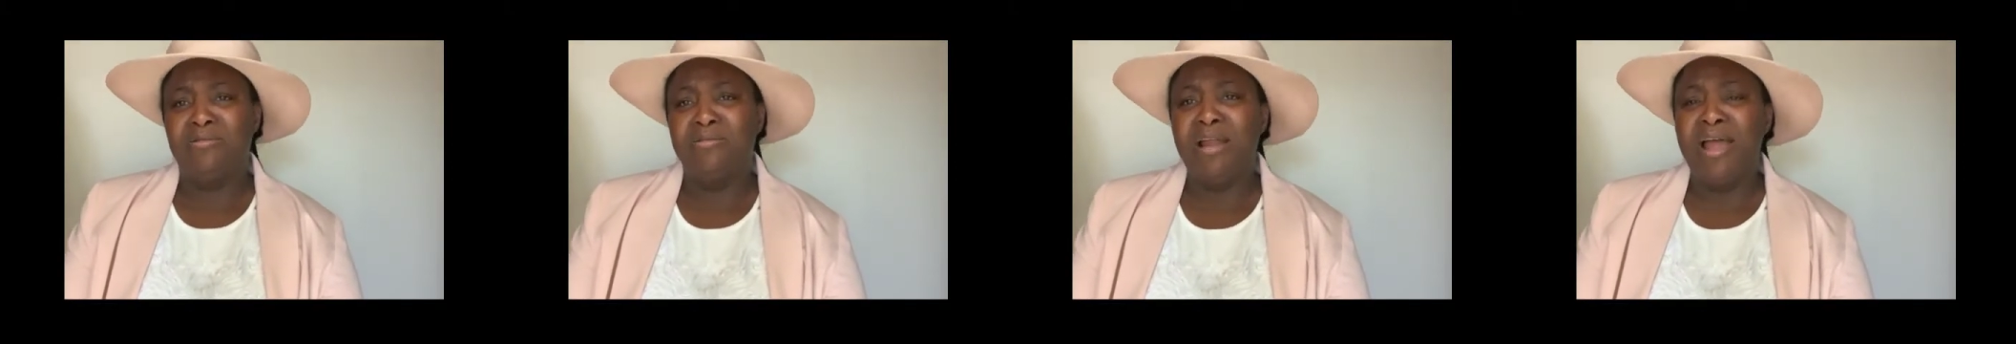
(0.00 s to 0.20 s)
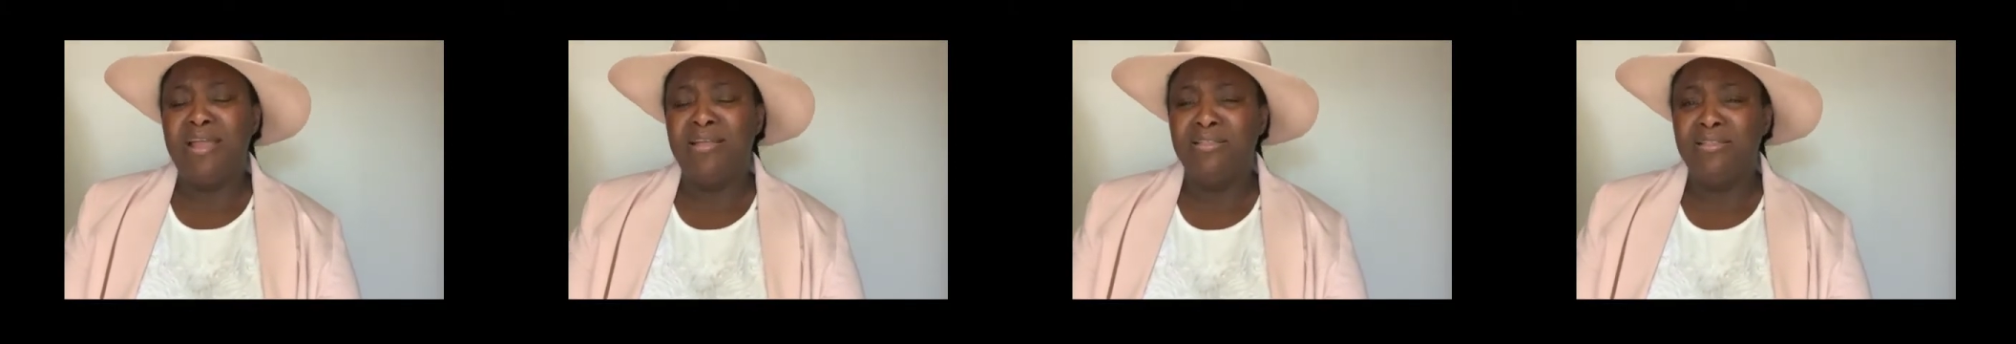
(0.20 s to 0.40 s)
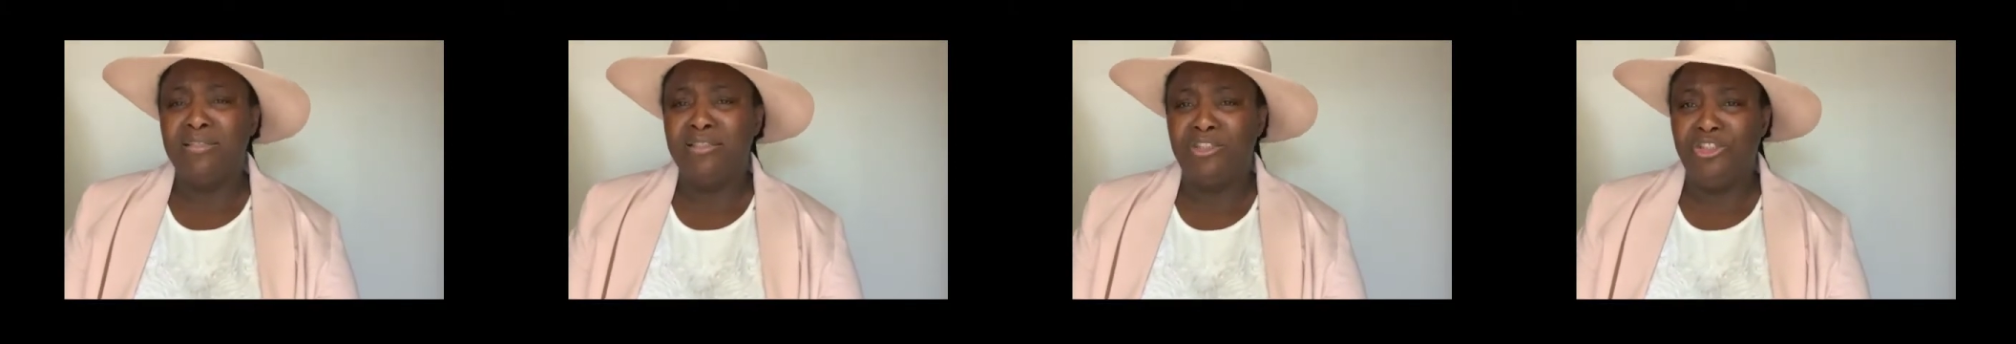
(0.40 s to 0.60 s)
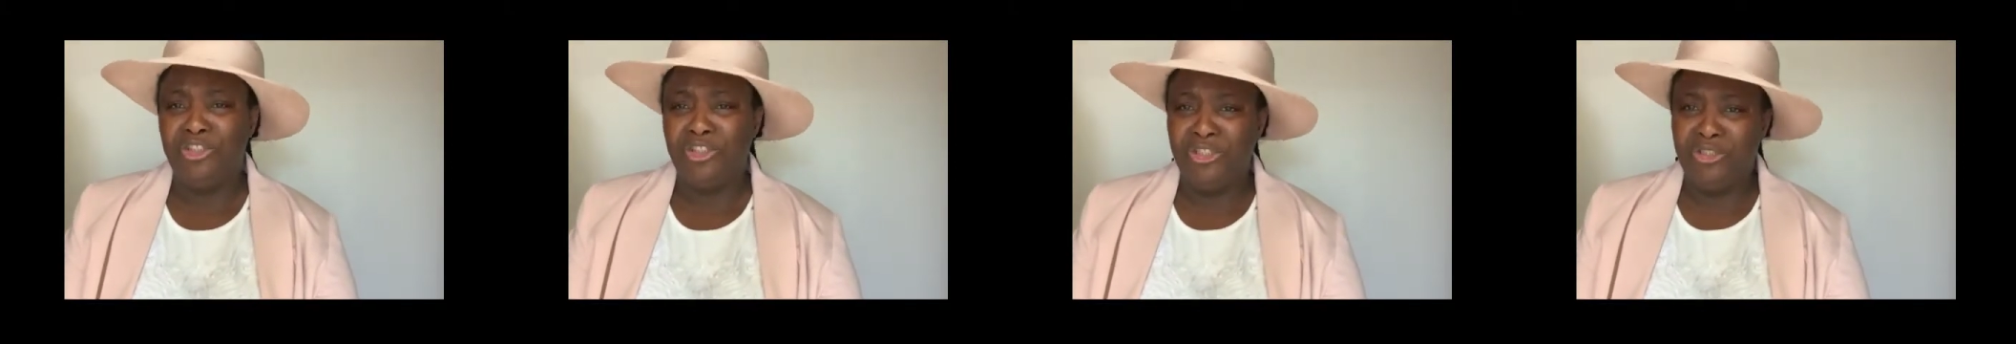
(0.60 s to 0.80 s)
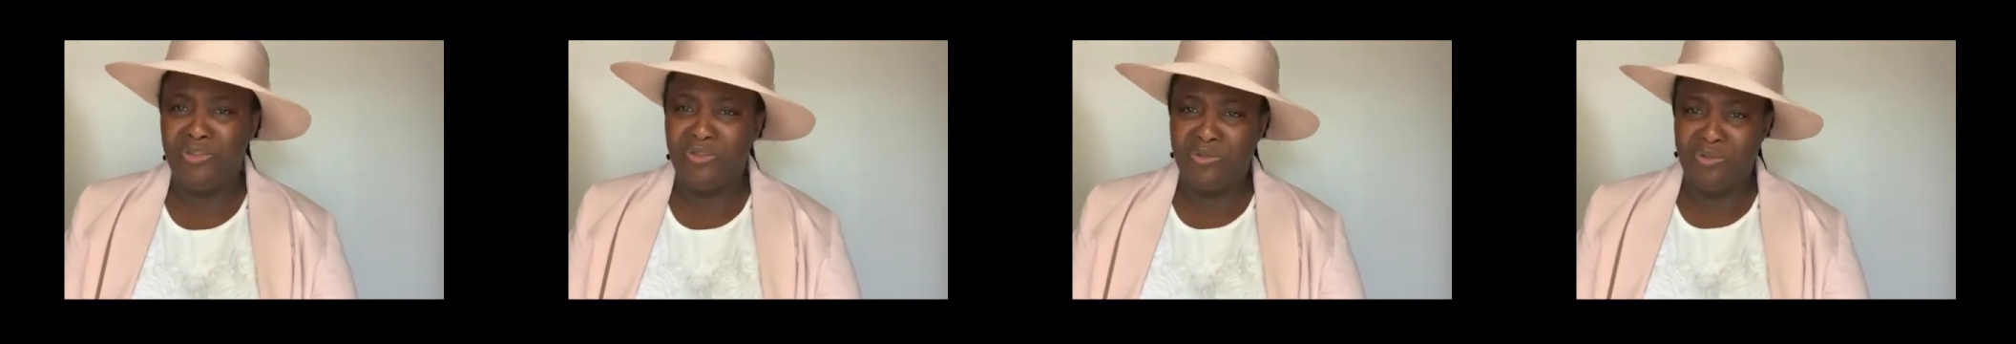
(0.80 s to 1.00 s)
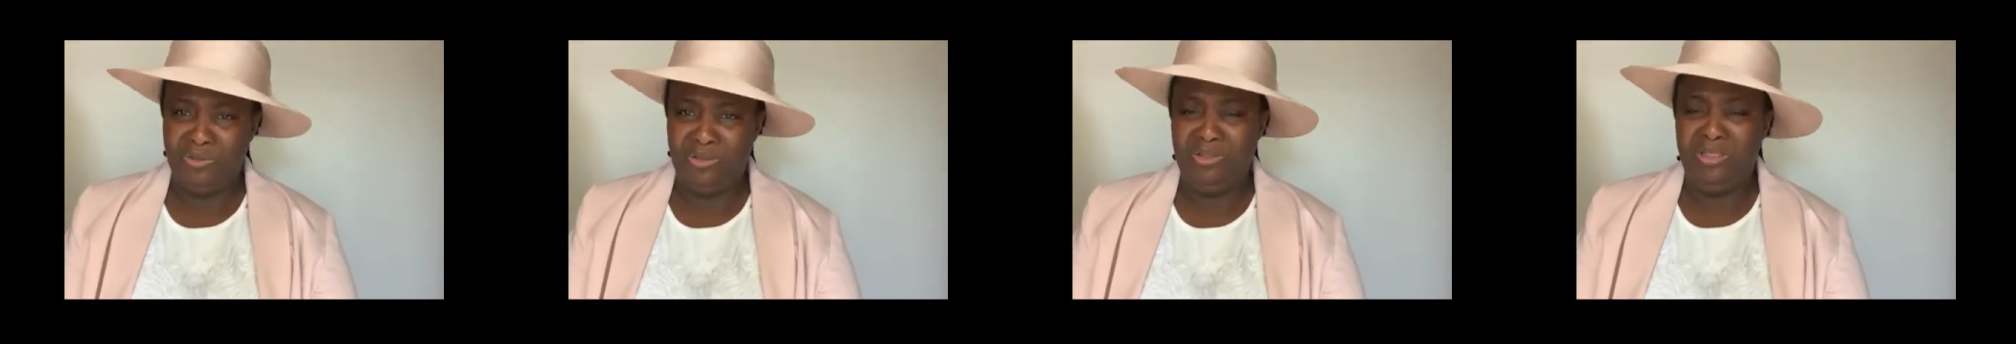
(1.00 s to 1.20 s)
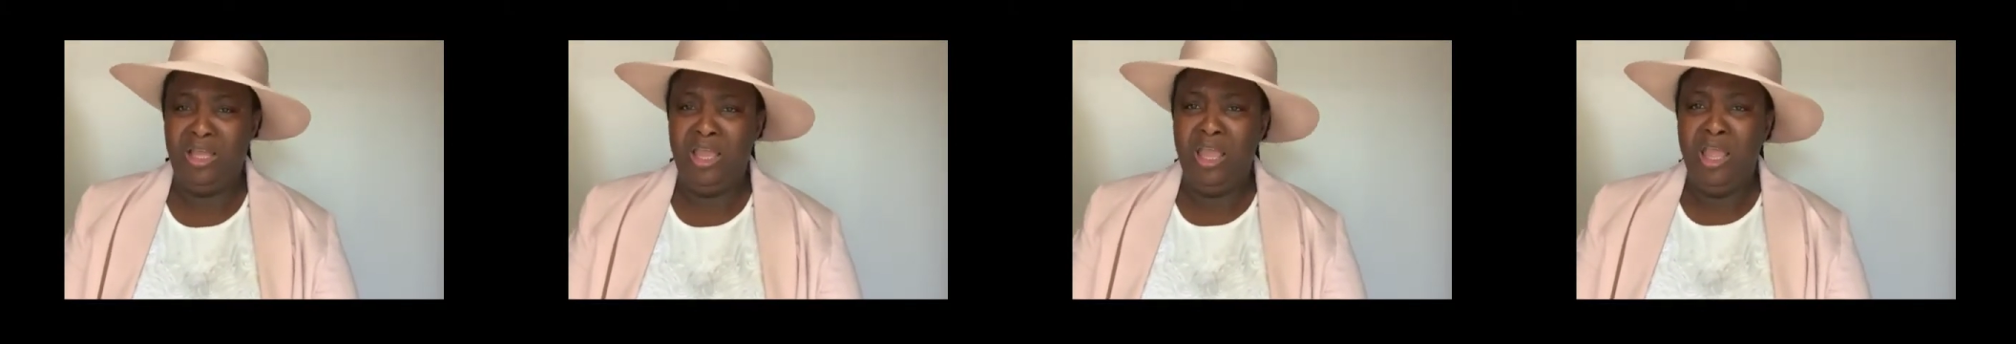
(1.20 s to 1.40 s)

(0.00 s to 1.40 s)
Christ Jesus.